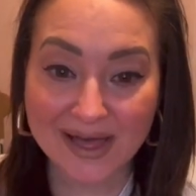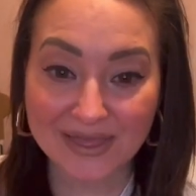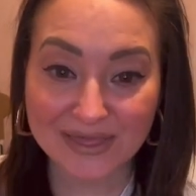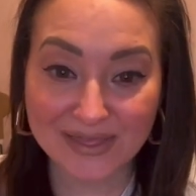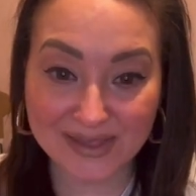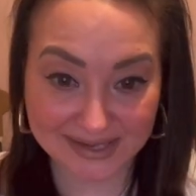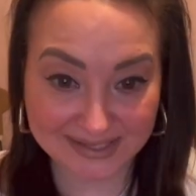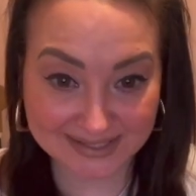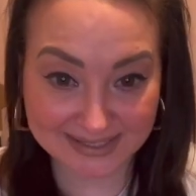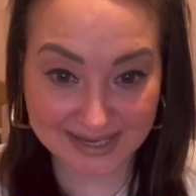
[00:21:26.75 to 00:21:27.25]

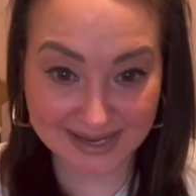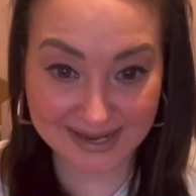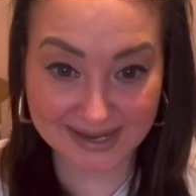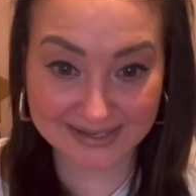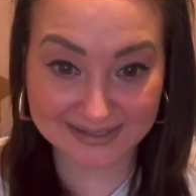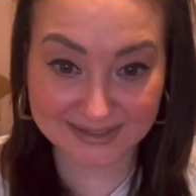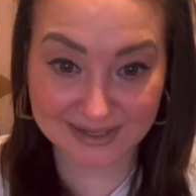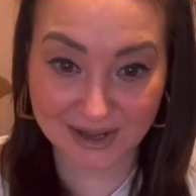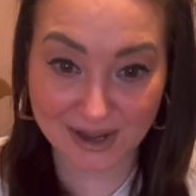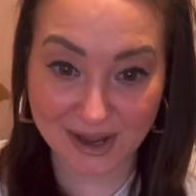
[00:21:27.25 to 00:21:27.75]
This is
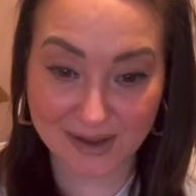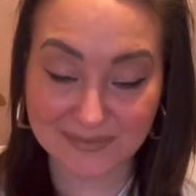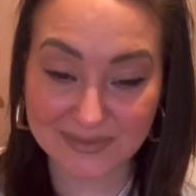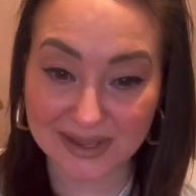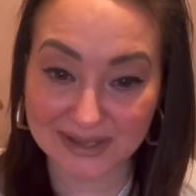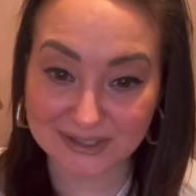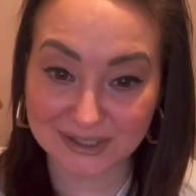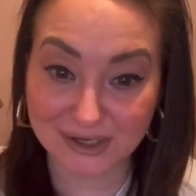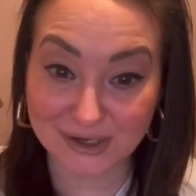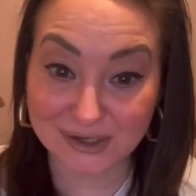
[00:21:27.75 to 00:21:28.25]
the
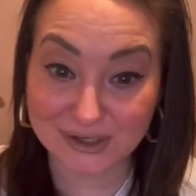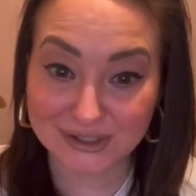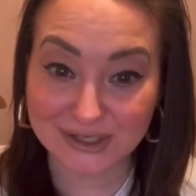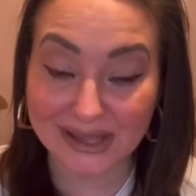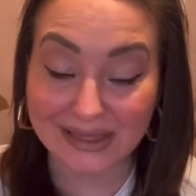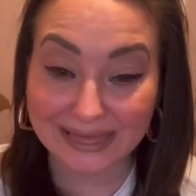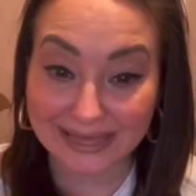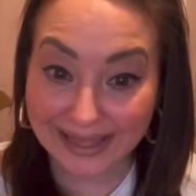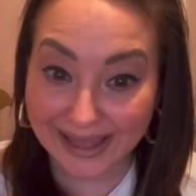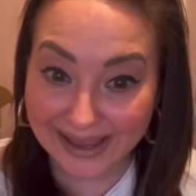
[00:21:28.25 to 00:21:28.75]
executioner
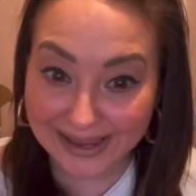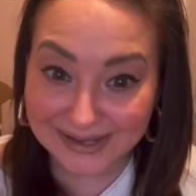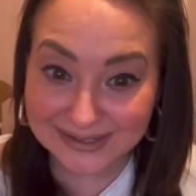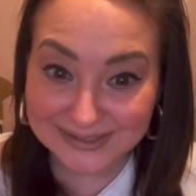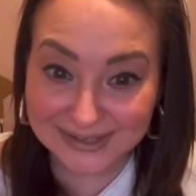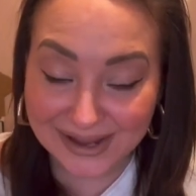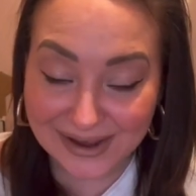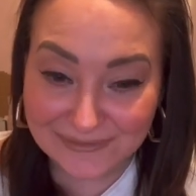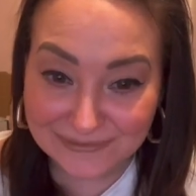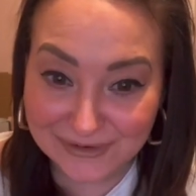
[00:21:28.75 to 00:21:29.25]

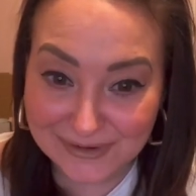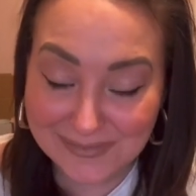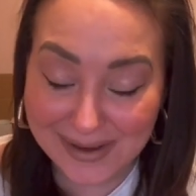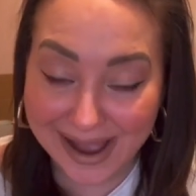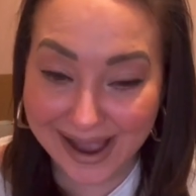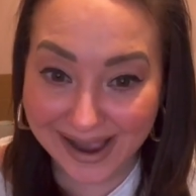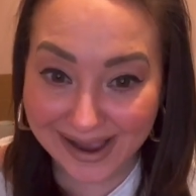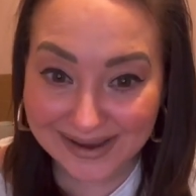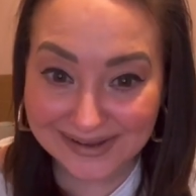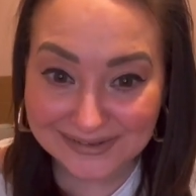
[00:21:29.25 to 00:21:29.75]
lady from
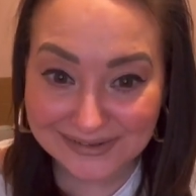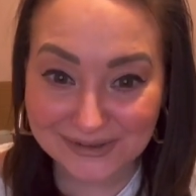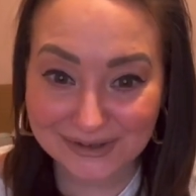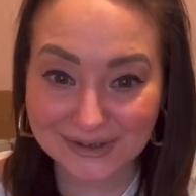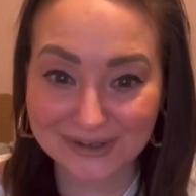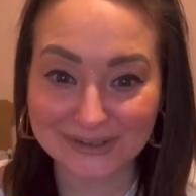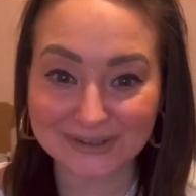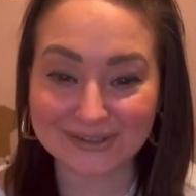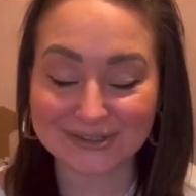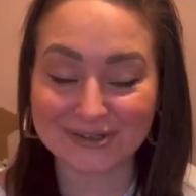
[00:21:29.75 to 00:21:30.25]

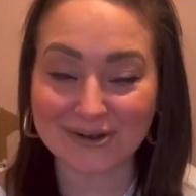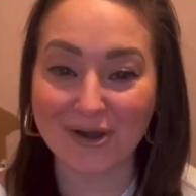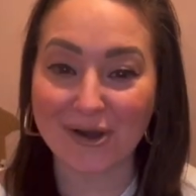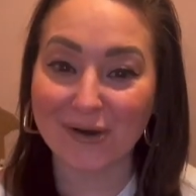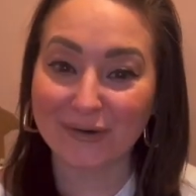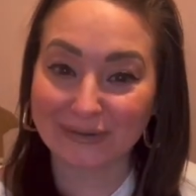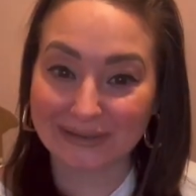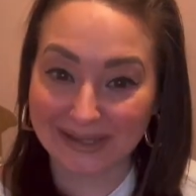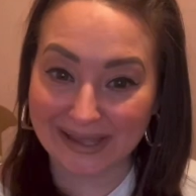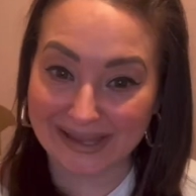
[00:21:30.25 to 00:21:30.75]
Ireland
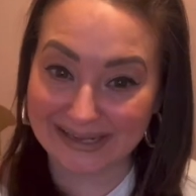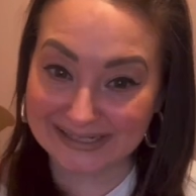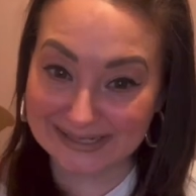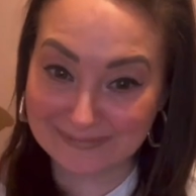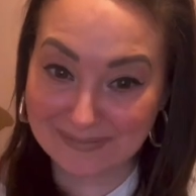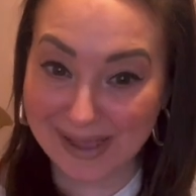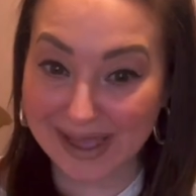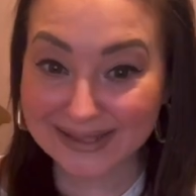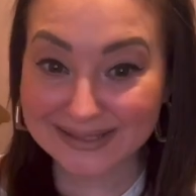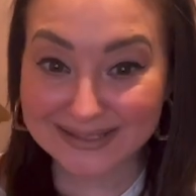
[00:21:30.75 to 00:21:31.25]
called Lady
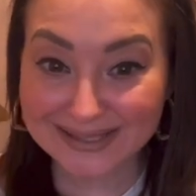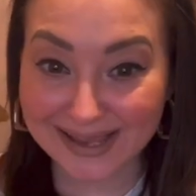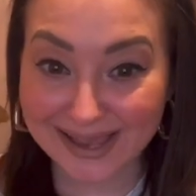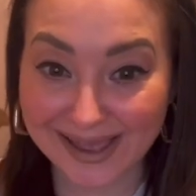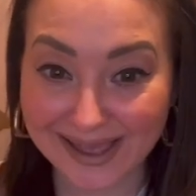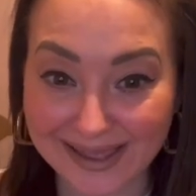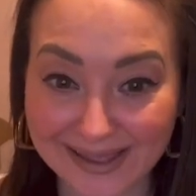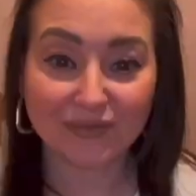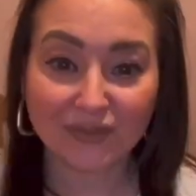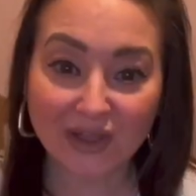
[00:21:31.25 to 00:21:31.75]

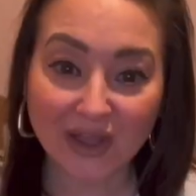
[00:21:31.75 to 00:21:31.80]
Betty.